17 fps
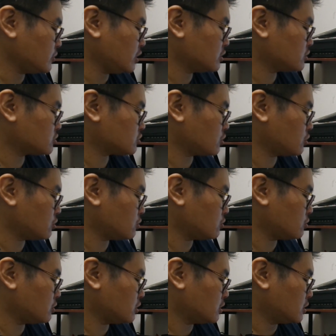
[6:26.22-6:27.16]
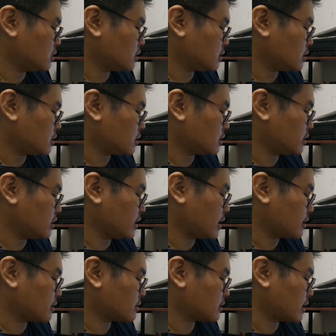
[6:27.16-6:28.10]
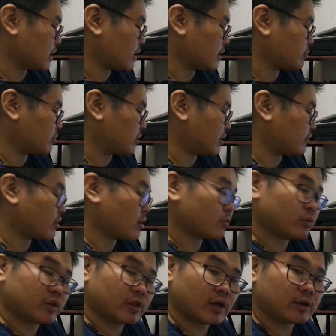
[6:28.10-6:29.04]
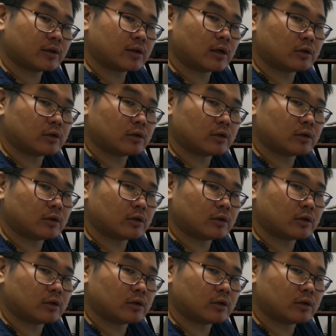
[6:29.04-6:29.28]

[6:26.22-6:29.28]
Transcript: So yeah, I play around with that.